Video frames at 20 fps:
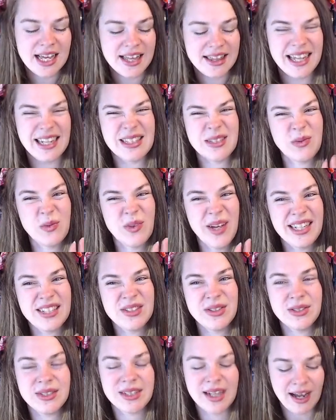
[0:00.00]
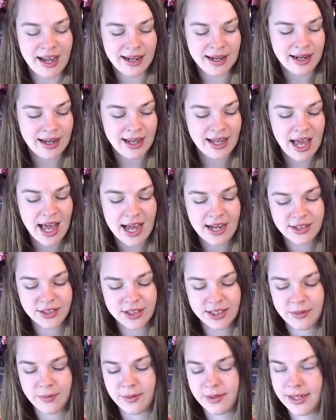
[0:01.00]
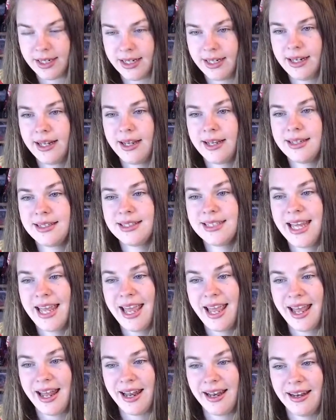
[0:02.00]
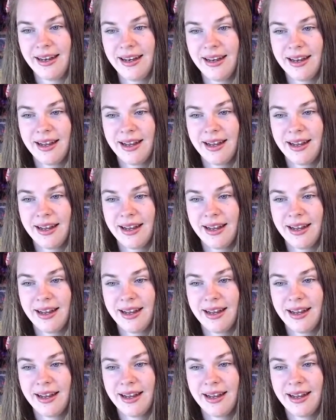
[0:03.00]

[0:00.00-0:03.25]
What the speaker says: That is way too tight. I actually want it 10.